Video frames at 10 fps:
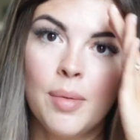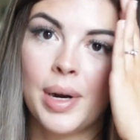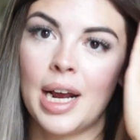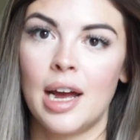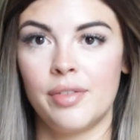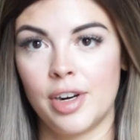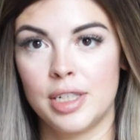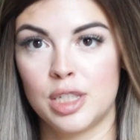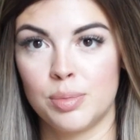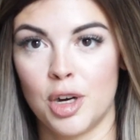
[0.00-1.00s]
But I had a very
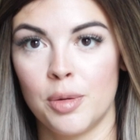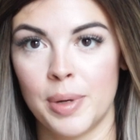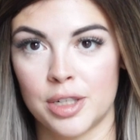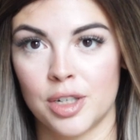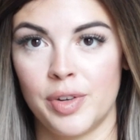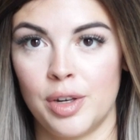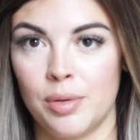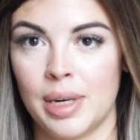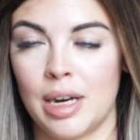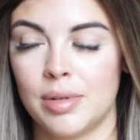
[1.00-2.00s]
small picture view
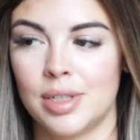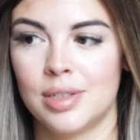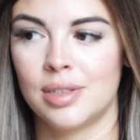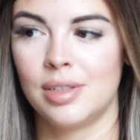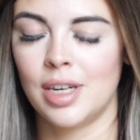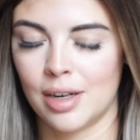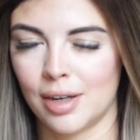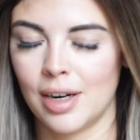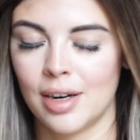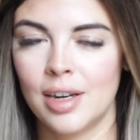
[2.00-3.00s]
when I was
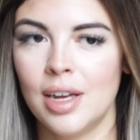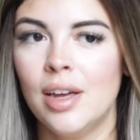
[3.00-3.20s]
younger.